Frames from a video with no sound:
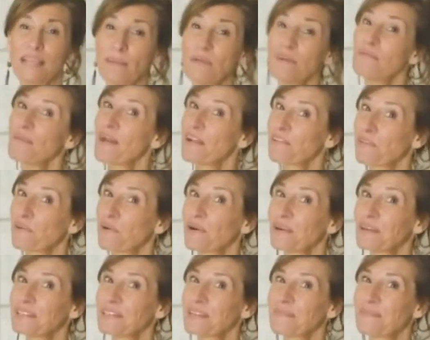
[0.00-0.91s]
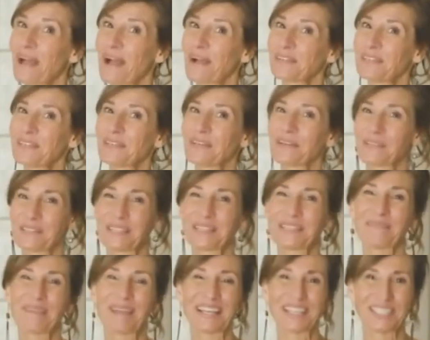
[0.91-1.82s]
Some of my foraging bounty goes
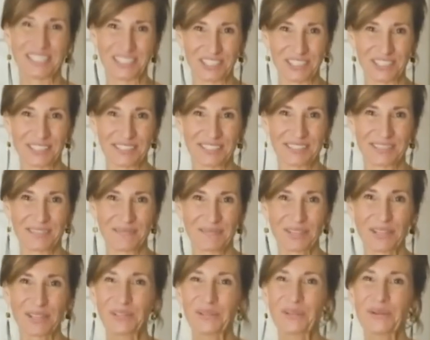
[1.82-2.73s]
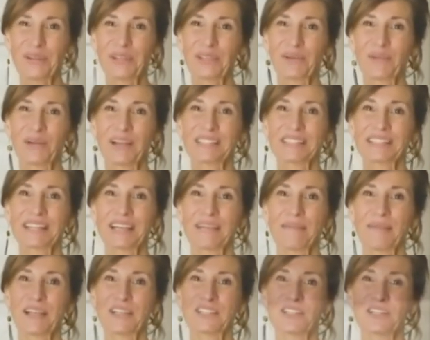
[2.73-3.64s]
into my dishes, including the ones that
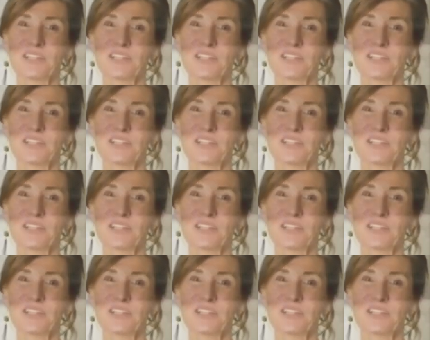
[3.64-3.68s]
I